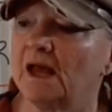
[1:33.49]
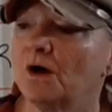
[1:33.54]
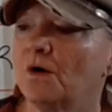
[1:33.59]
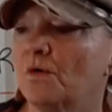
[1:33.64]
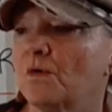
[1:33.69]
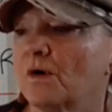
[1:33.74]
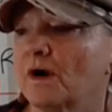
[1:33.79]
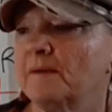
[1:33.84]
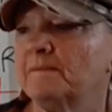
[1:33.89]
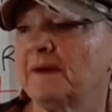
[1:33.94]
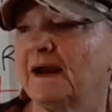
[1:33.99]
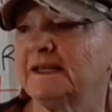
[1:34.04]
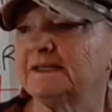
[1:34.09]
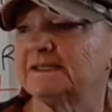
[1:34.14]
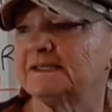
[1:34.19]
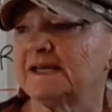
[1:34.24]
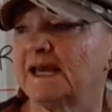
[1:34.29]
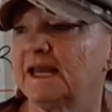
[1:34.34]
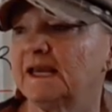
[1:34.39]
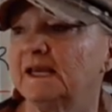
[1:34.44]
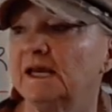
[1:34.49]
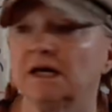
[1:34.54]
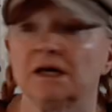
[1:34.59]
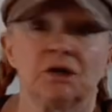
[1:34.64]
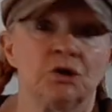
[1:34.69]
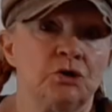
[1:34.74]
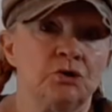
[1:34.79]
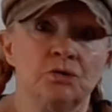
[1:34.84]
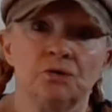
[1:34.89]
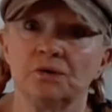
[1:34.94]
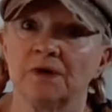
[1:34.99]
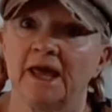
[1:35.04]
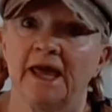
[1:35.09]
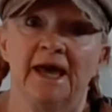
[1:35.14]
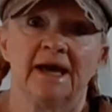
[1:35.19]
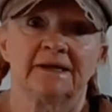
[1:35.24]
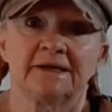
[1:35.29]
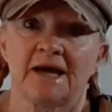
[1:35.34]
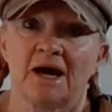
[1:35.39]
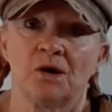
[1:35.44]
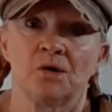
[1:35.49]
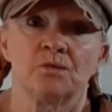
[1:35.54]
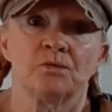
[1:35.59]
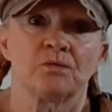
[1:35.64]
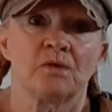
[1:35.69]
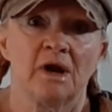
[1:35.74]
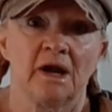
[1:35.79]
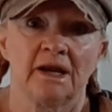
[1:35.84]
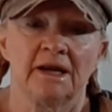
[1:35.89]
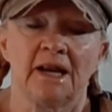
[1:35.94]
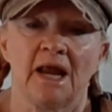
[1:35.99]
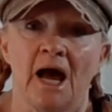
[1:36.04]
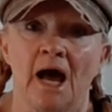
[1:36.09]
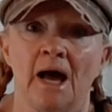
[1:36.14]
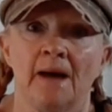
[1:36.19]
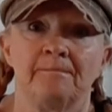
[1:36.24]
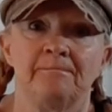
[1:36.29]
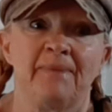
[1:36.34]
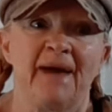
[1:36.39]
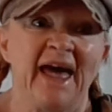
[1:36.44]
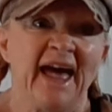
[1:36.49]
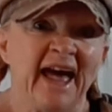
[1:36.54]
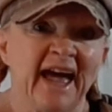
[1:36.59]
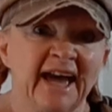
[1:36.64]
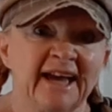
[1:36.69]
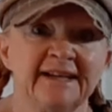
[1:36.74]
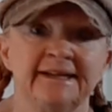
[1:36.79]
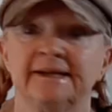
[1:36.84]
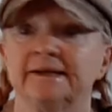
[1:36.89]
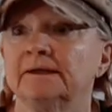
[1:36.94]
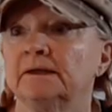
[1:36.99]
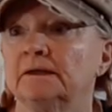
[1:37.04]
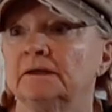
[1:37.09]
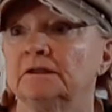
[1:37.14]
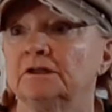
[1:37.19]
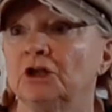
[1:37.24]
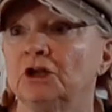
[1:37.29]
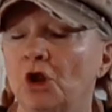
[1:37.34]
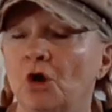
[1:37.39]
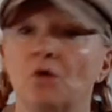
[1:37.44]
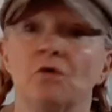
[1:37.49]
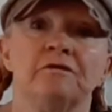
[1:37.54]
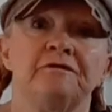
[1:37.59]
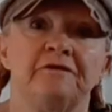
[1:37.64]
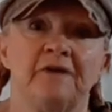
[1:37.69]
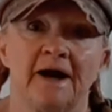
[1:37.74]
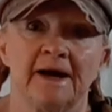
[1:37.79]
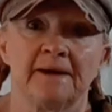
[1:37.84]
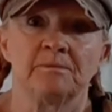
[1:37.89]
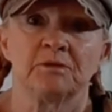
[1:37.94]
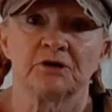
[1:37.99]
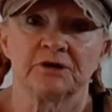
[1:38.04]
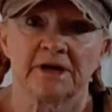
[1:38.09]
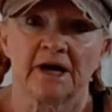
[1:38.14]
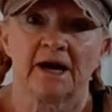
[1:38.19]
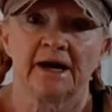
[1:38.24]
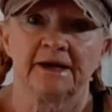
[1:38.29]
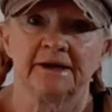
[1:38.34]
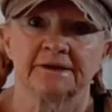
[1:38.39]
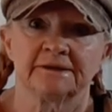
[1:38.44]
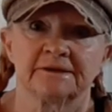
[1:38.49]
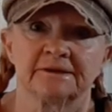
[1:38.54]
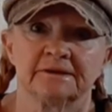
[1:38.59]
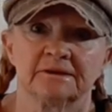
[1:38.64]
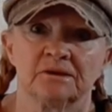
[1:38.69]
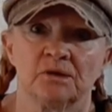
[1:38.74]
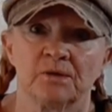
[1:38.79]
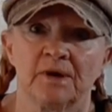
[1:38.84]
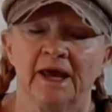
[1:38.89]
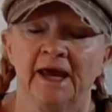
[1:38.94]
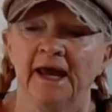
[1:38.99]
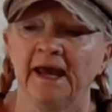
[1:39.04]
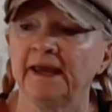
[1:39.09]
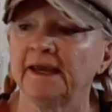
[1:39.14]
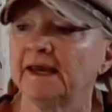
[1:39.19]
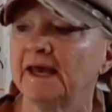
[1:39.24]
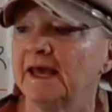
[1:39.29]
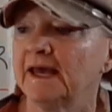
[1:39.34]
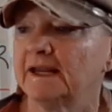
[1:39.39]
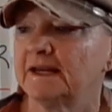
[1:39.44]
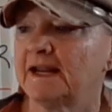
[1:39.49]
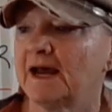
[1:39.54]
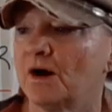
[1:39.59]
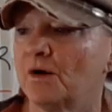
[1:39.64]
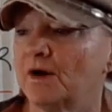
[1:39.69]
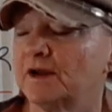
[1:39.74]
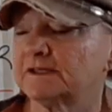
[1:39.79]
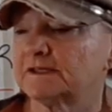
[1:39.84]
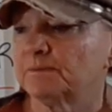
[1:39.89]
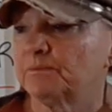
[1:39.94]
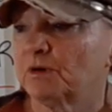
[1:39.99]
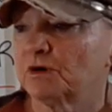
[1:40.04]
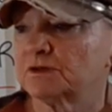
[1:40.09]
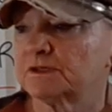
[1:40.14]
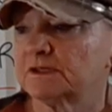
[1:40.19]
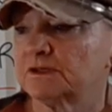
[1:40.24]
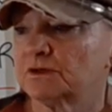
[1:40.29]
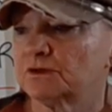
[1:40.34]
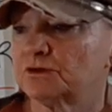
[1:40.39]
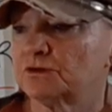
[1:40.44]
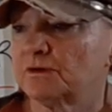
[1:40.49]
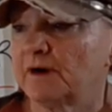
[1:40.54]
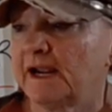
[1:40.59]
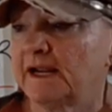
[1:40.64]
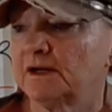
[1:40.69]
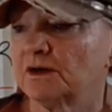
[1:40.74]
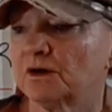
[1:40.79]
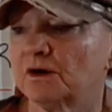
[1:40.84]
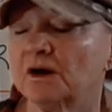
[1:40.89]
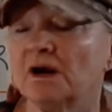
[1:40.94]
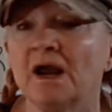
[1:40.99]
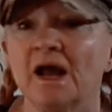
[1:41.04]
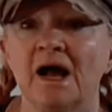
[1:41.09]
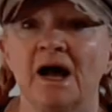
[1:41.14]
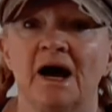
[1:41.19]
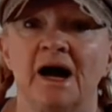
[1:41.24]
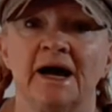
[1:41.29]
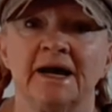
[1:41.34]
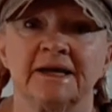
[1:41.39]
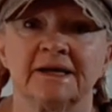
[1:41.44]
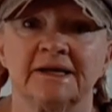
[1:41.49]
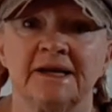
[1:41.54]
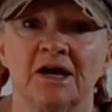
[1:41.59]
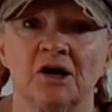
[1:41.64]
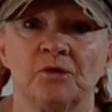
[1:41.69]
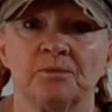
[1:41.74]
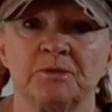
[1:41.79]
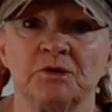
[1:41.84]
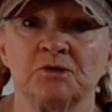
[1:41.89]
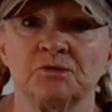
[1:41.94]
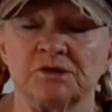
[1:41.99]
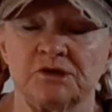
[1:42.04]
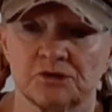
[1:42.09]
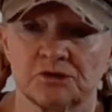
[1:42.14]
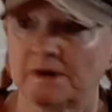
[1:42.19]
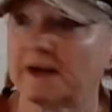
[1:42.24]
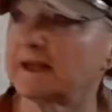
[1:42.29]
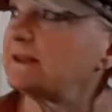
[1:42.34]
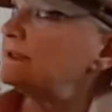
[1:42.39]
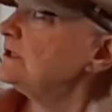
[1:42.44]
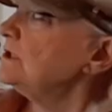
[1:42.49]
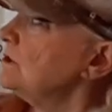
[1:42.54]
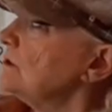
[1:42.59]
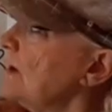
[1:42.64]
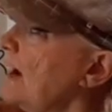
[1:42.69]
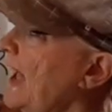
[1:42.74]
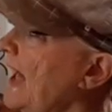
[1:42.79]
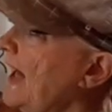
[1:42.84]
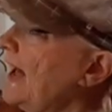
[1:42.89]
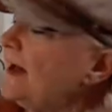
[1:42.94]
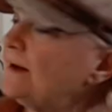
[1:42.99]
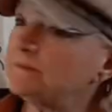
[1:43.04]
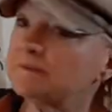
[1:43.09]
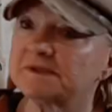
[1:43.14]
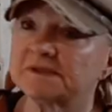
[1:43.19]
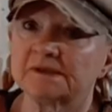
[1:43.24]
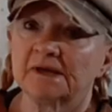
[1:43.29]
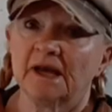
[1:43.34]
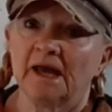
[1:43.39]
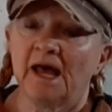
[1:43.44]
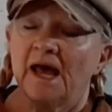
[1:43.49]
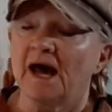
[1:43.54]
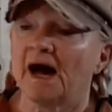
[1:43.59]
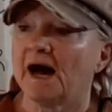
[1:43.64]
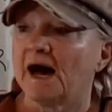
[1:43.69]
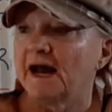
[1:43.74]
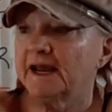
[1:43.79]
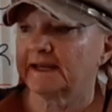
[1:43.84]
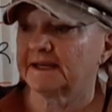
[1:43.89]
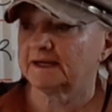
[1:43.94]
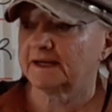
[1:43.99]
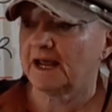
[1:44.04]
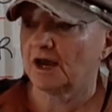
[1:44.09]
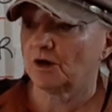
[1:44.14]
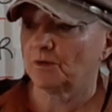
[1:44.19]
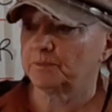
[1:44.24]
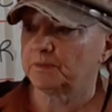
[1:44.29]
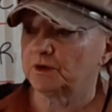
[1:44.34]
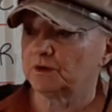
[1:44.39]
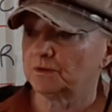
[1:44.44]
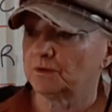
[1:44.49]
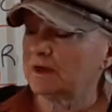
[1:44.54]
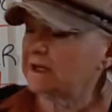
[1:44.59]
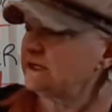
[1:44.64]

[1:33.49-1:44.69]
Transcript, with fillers: Or I might say, you can't outrun a bad low fiber diet, okay? Now, as a personal trainer, I can help you strengthen your abs. I can help you